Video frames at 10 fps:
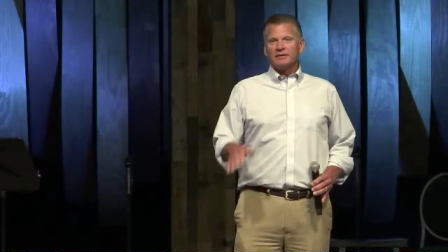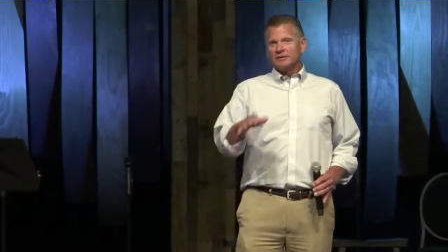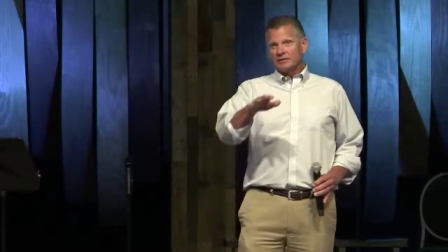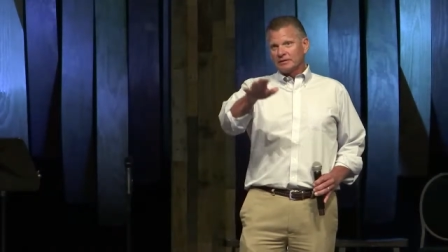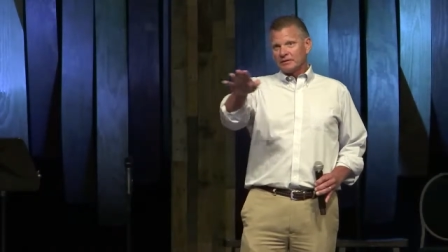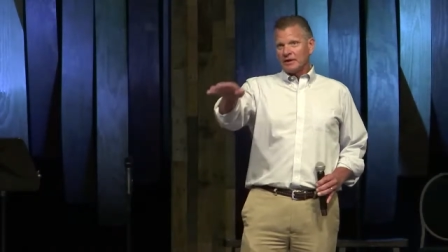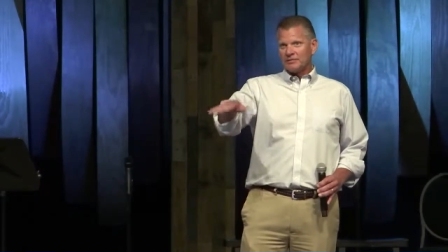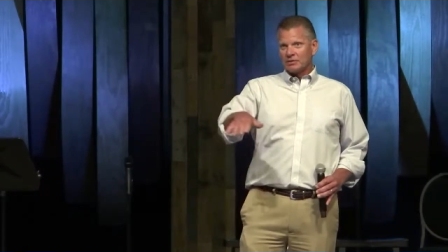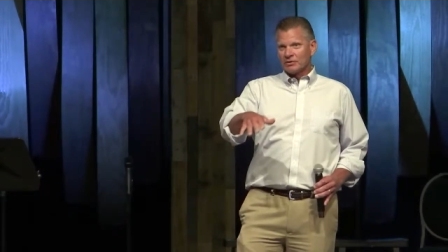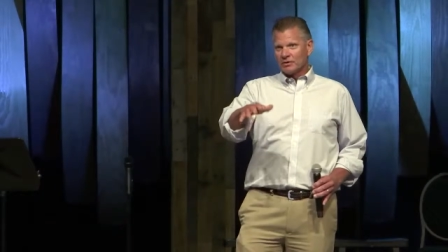Game's going
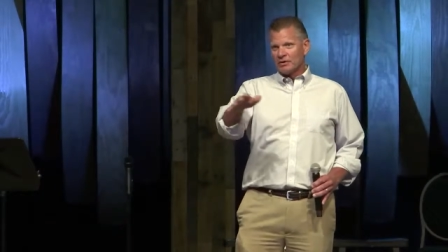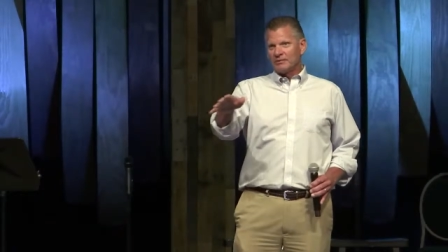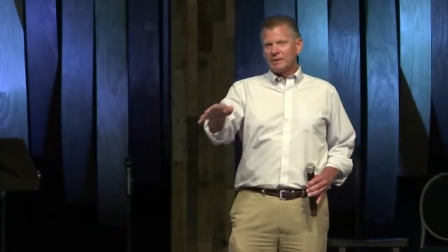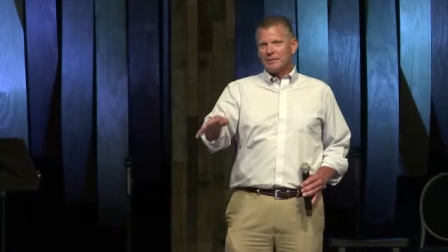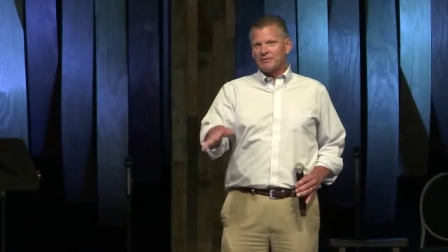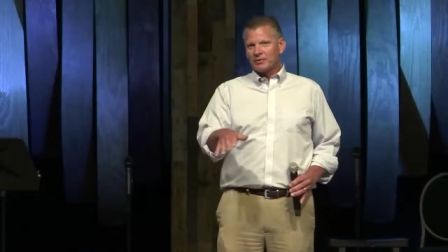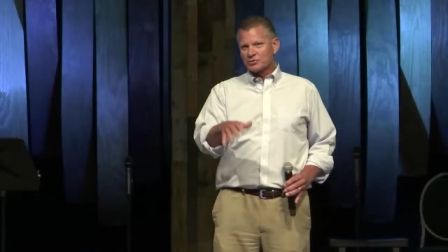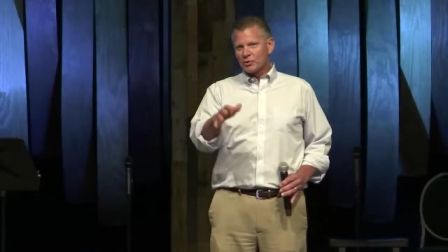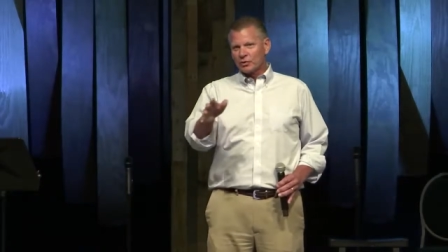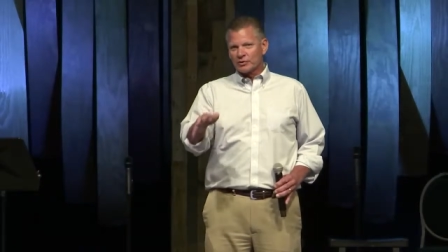on, maybe first
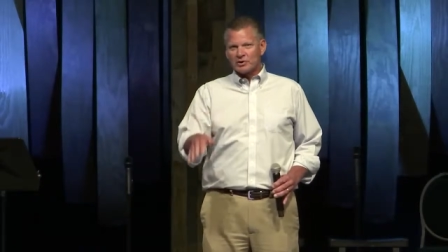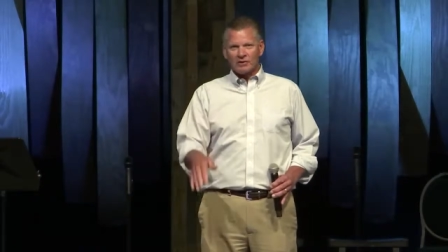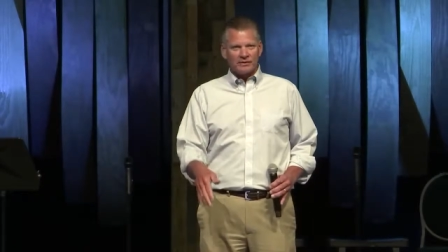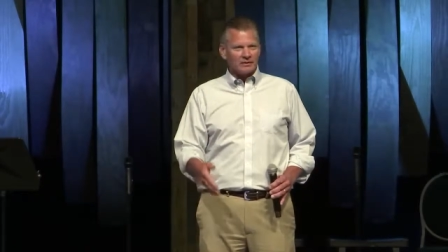quarter's over.